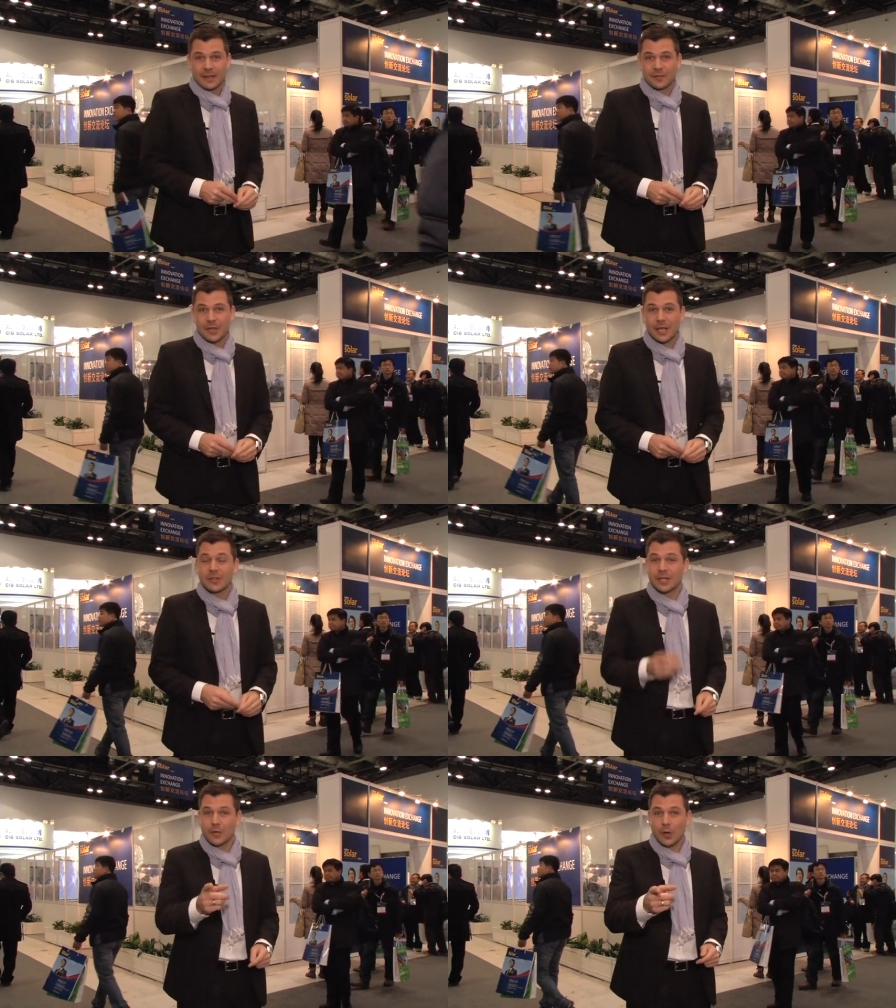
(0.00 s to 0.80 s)

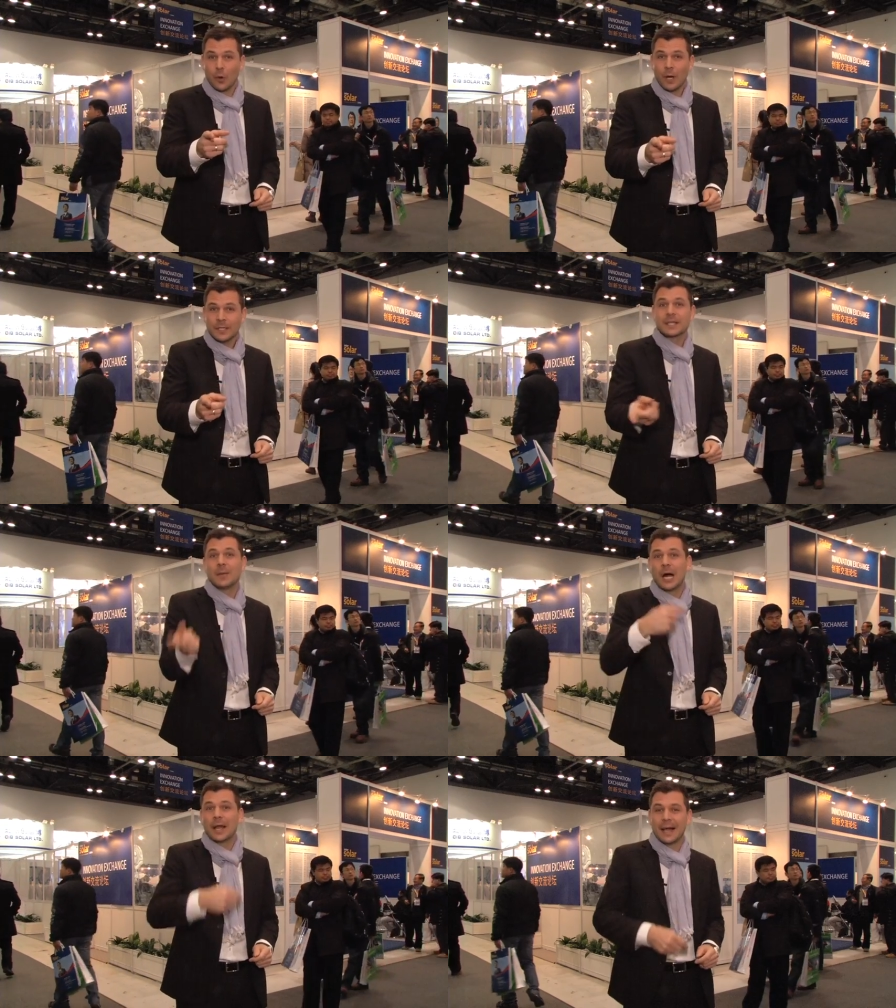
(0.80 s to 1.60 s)
Exchange. And you know what?
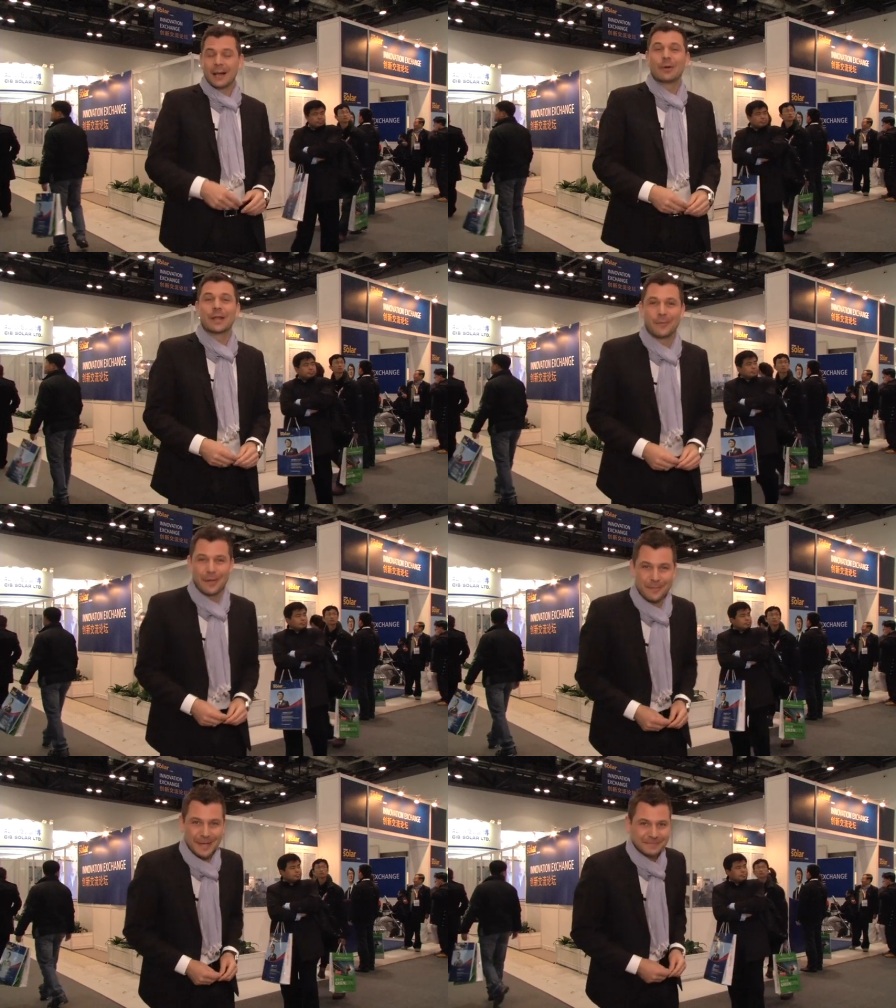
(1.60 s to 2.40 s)
Come on, I'll bring you
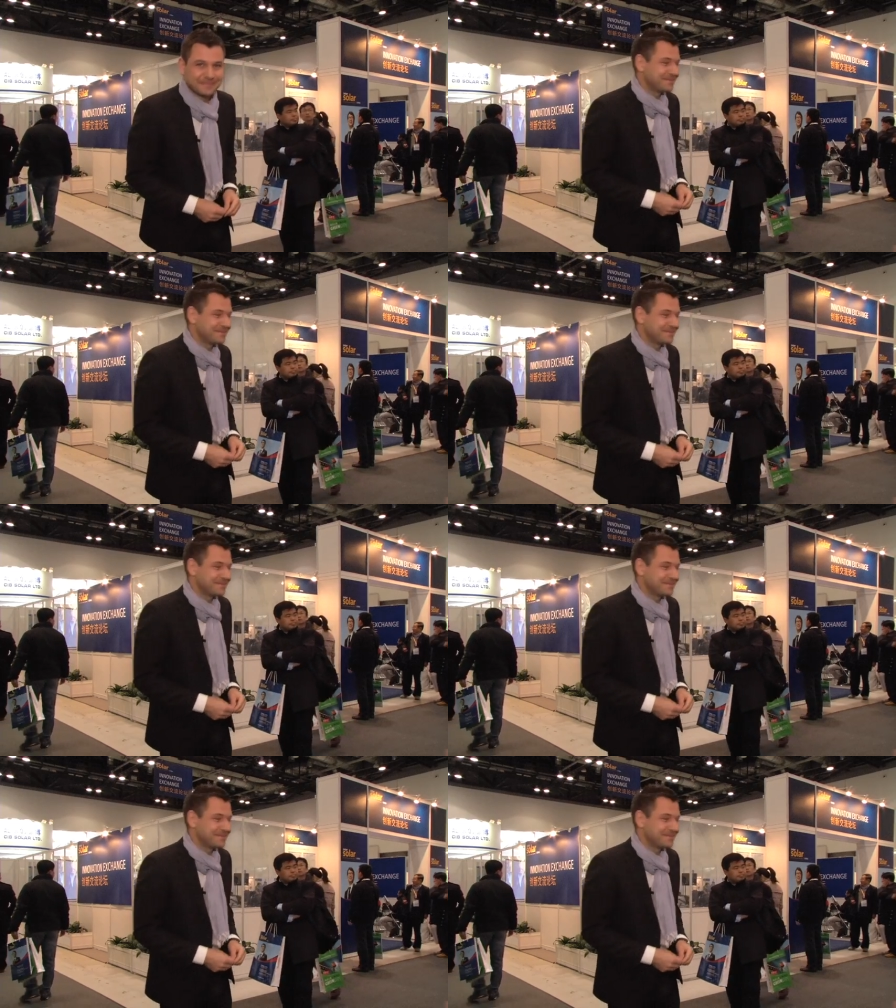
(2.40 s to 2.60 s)
with me.